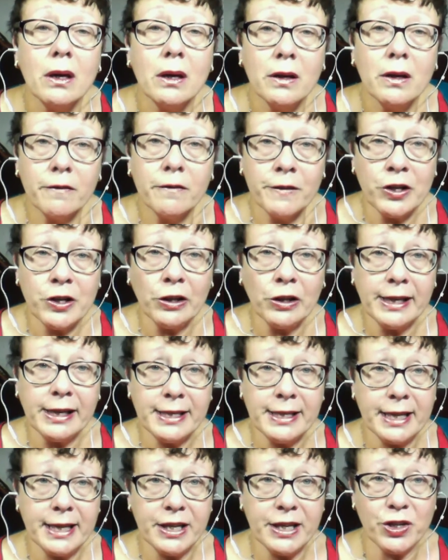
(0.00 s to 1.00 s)

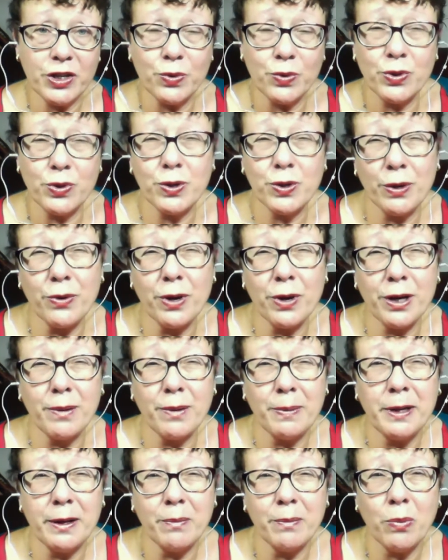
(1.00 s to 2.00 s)
Visualization is also
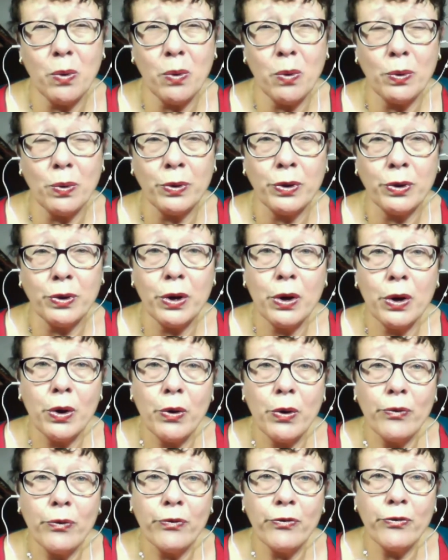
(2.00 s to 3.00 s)
incredibly important
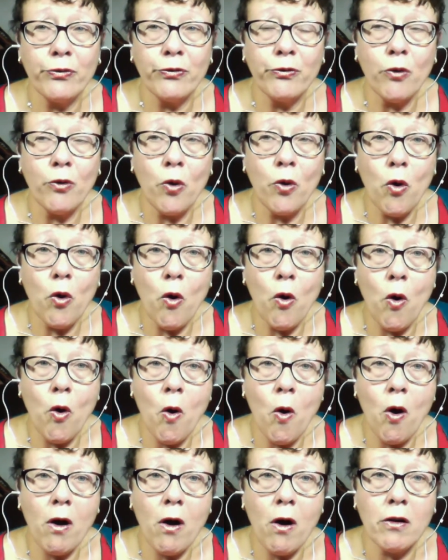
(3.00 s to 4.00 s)

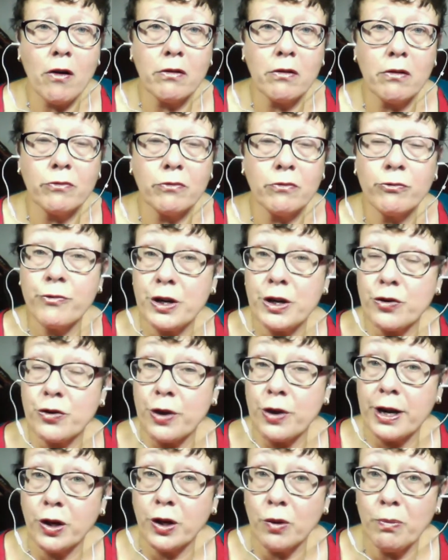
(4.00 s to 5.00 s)
for
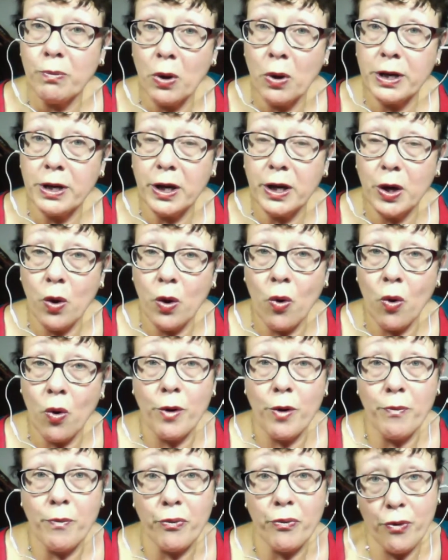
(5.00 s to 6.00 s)
retraining your body or
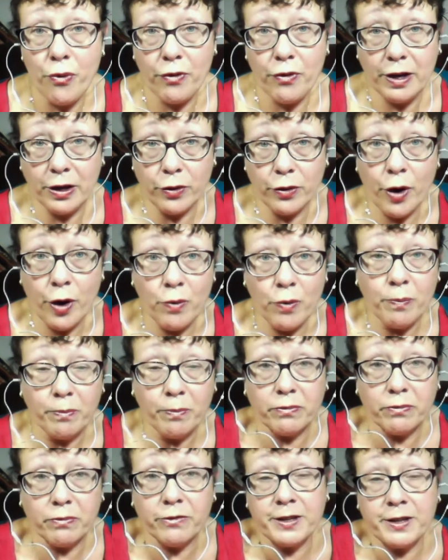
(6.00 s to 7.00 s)
improving your own
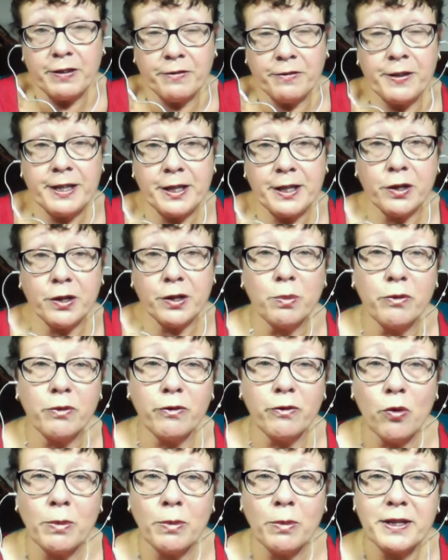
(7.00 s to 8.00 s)
physical
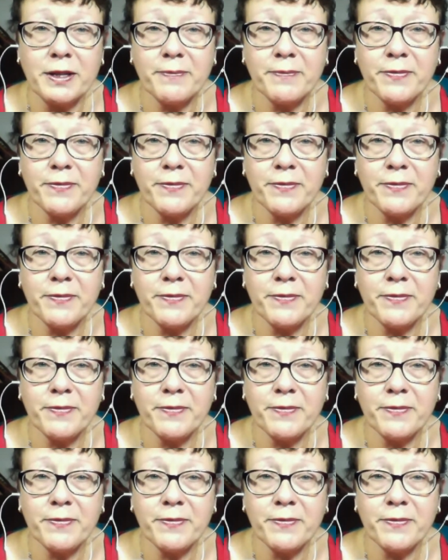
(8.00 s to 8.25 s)
performance.